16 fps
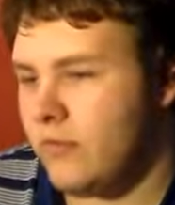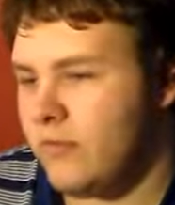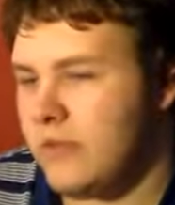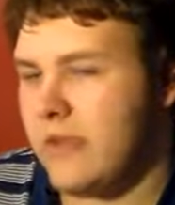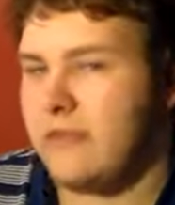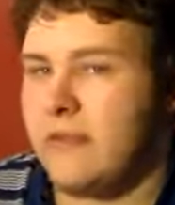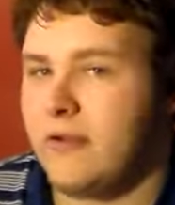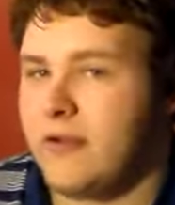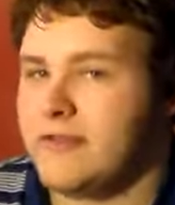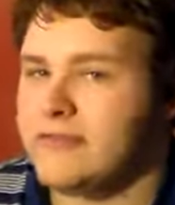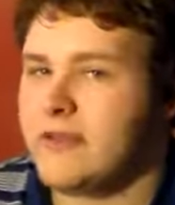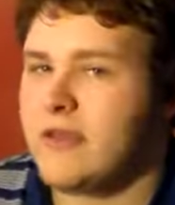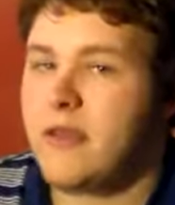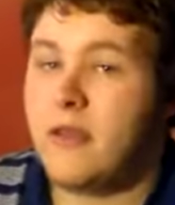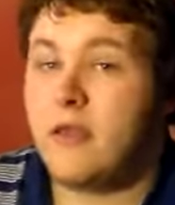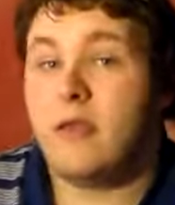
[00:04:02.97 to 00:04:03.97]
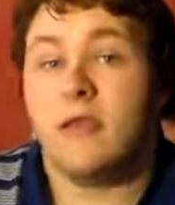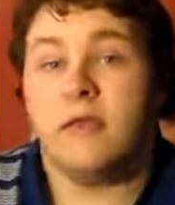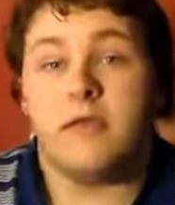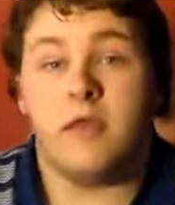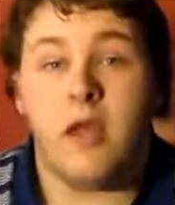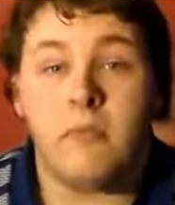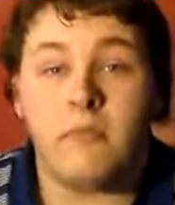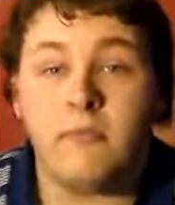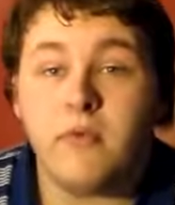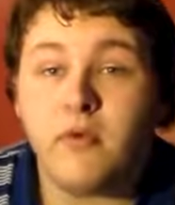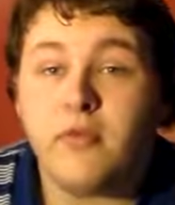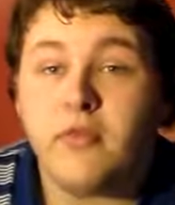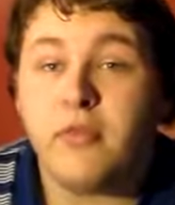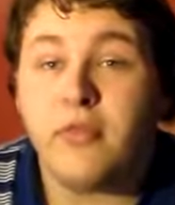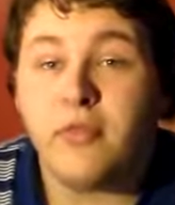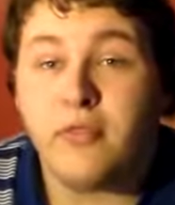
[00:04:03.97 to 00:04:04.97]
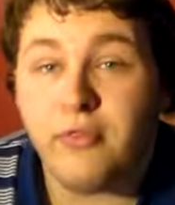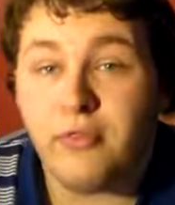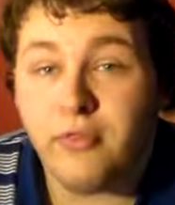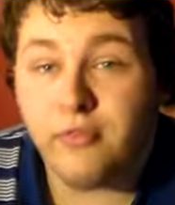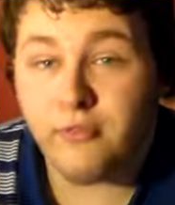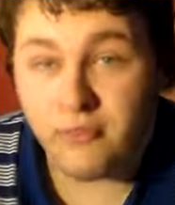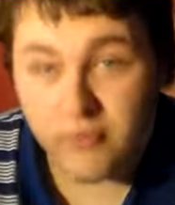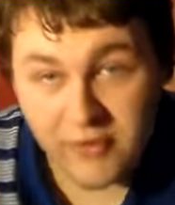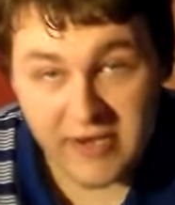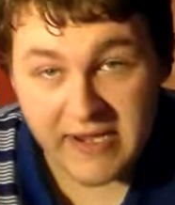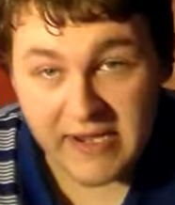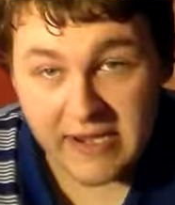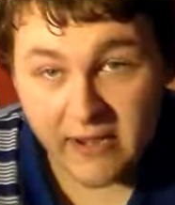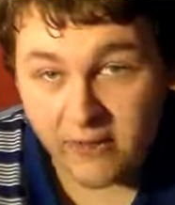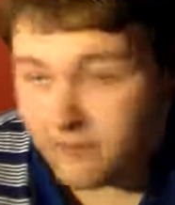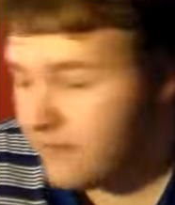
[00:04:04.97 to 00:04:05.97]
okay, there it is. Number three.